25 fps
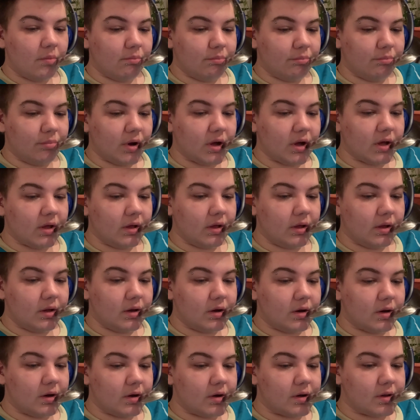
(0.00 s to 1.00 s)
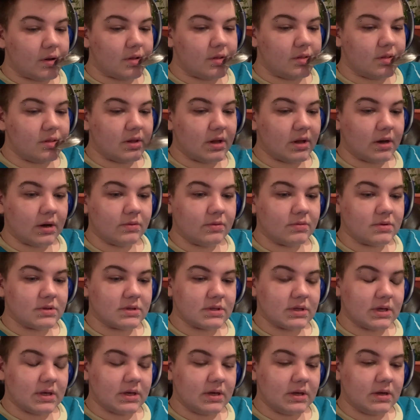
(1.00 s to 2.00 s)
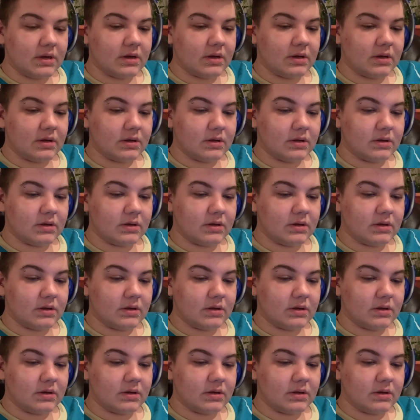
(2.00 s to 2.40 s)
But then I was like,